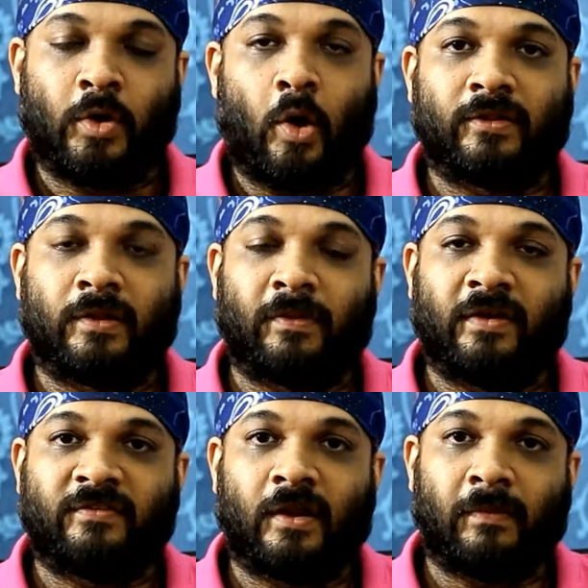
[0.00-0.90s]
or the
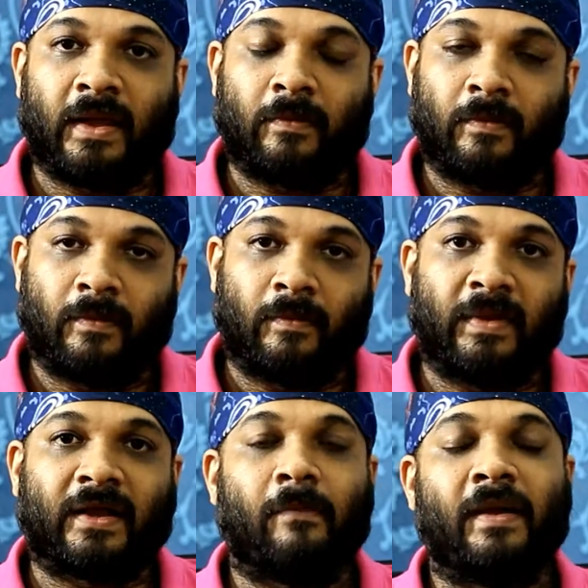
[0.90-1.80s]
person may
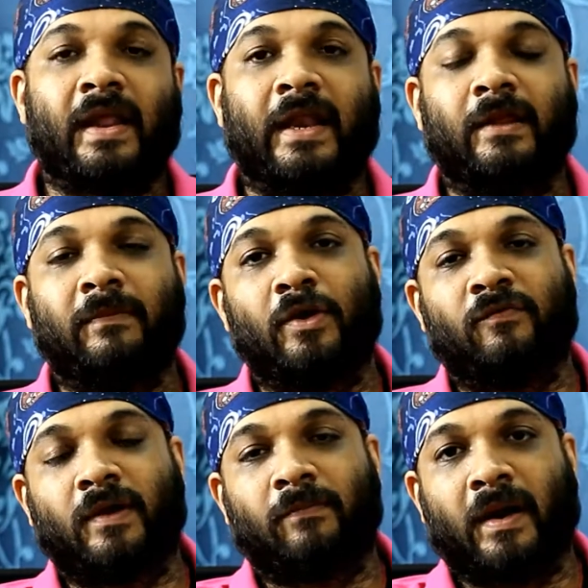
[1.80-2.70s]
become an enemy
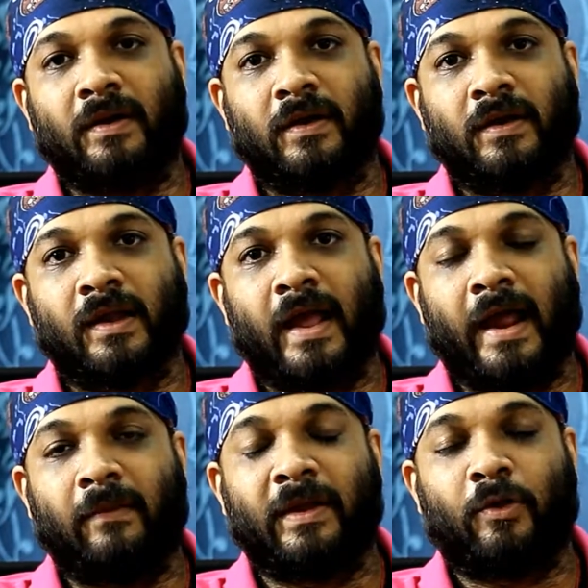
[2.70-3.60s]
of the partner,
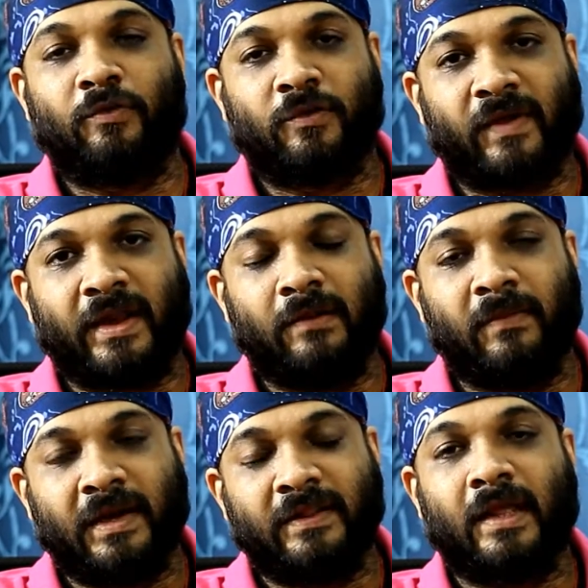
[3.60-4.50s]
and because of
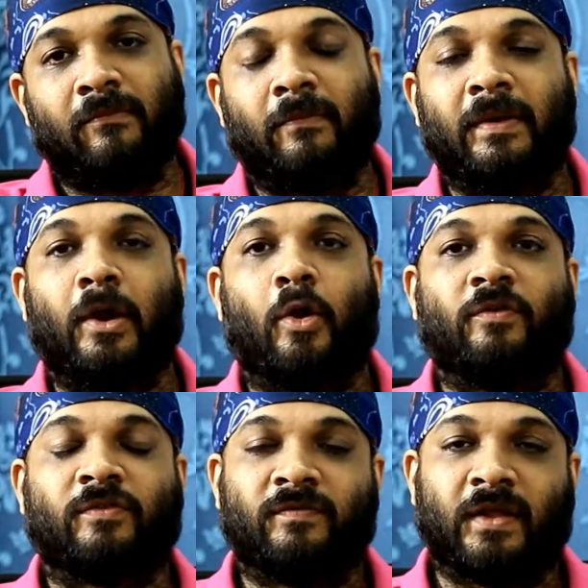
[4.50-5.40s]
enmity, there may be a
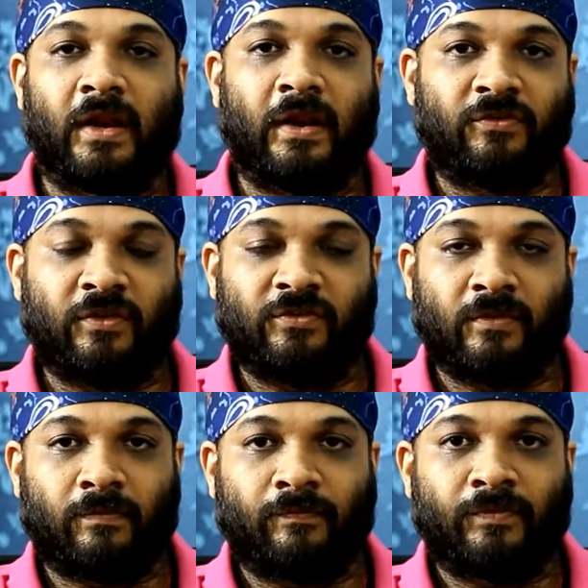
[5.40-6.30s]
loss of the
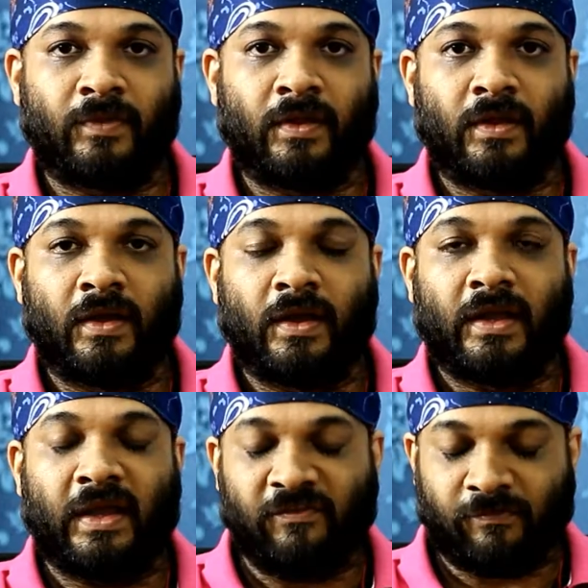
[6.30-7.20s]
relationship.
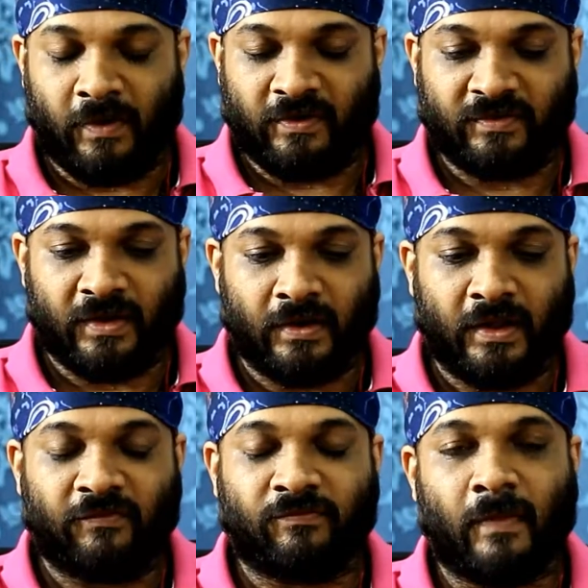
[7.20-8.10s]
If
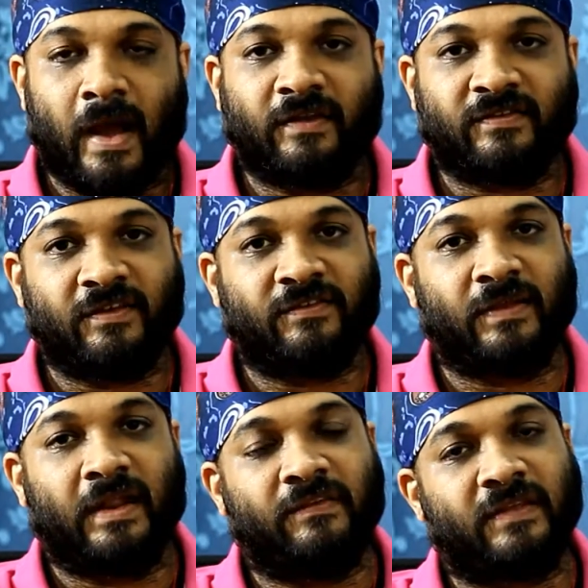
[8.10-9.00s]
Mars
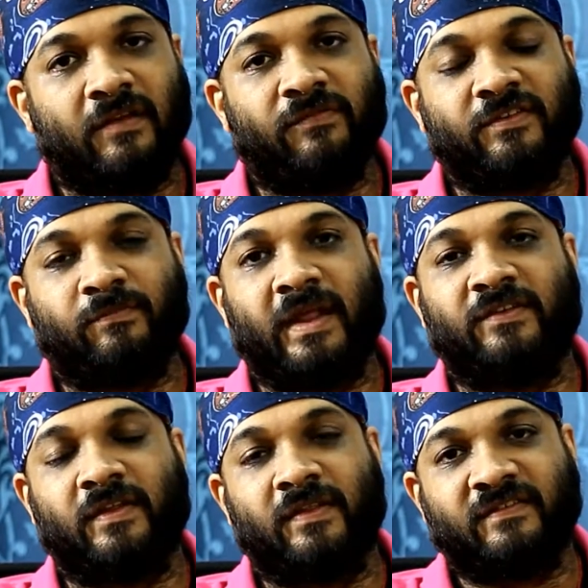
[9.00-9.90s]
is self is
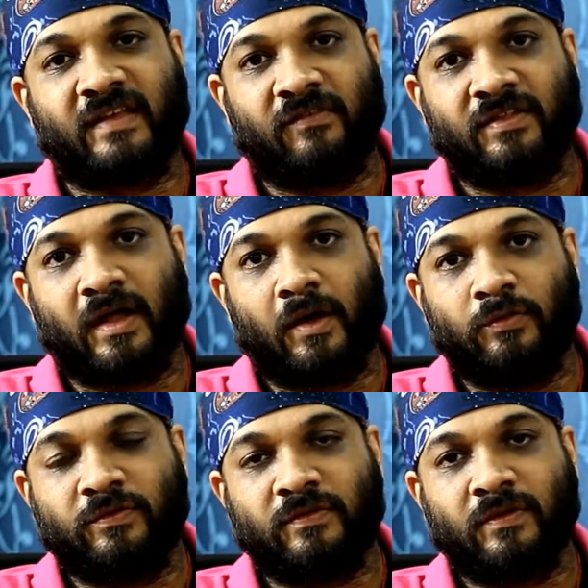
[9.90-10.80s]
placed in the seventh
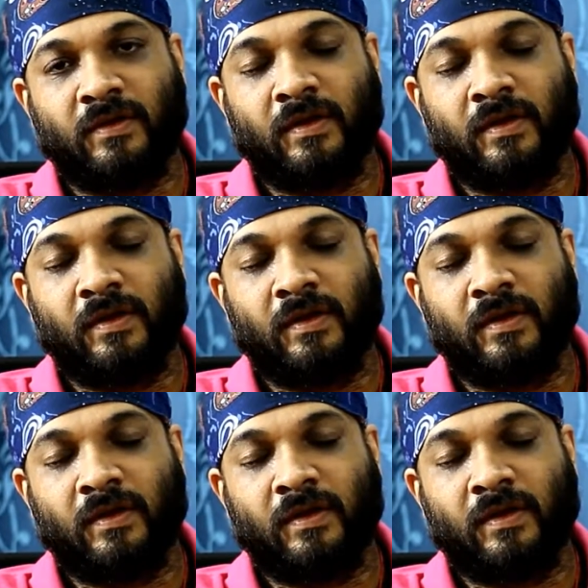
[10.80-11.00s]
house,